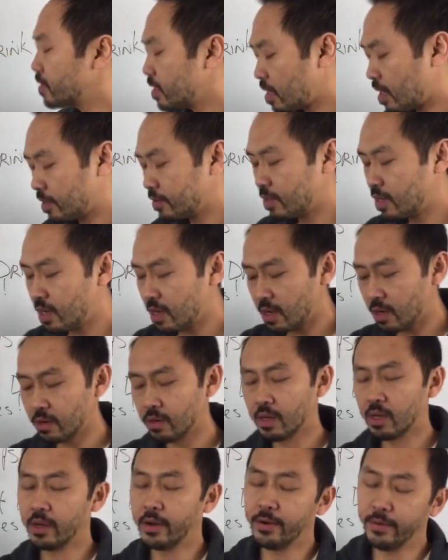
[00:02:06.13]
y'all
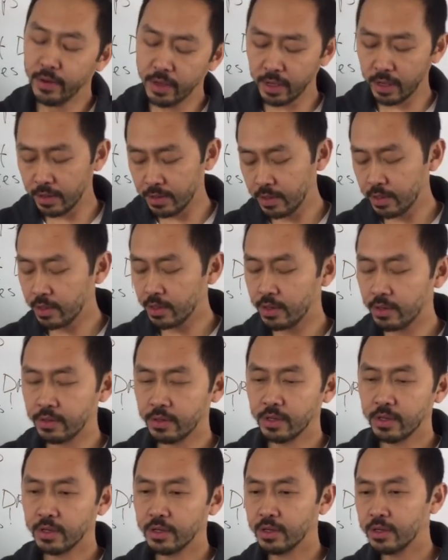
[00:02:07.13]
know, well, you know,
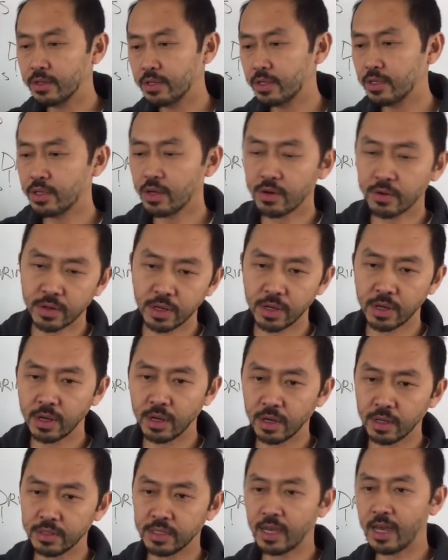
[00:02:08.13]
there's
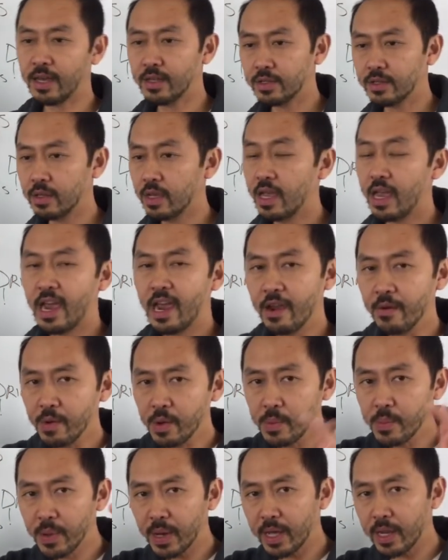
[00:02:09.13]
soda, diet soda.
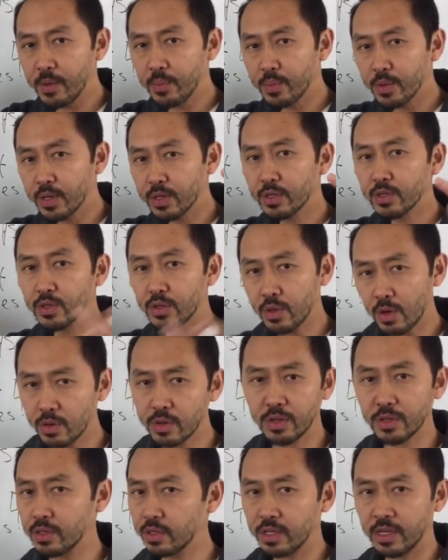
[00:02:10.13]
Everybody brings
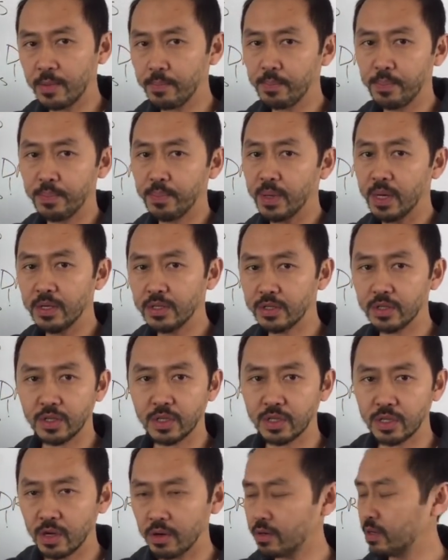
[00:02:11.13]
soda, so you got a bunch of
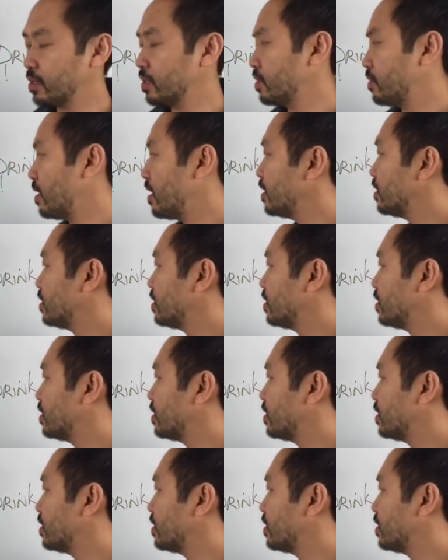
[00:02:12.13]
sodas, right?